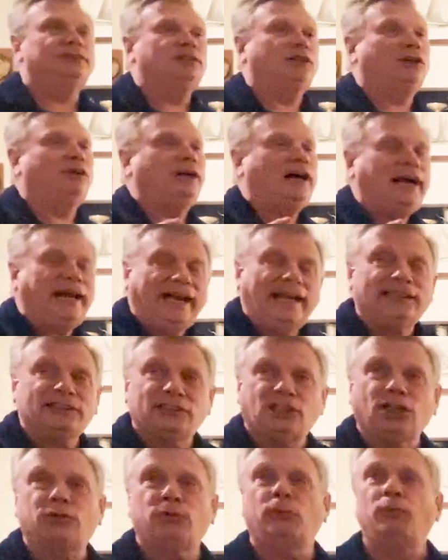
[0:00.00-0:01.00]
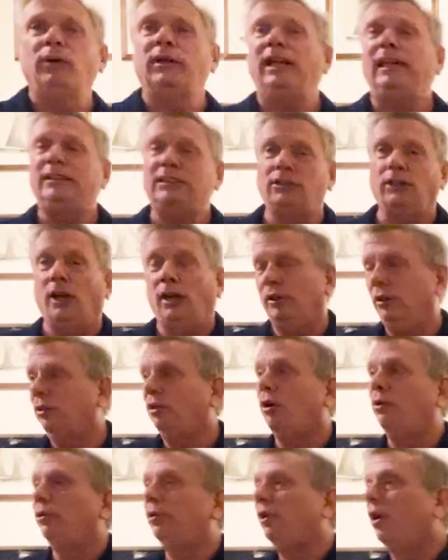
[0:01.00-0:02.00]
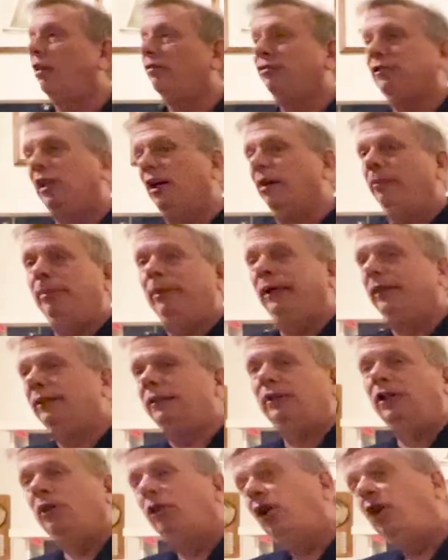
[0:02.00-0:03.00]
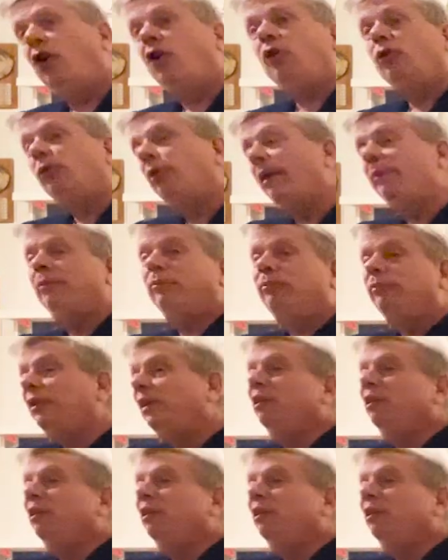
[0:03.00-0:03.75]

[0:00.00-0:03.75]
so I ask when they start going off topic, you know, oh, I'm,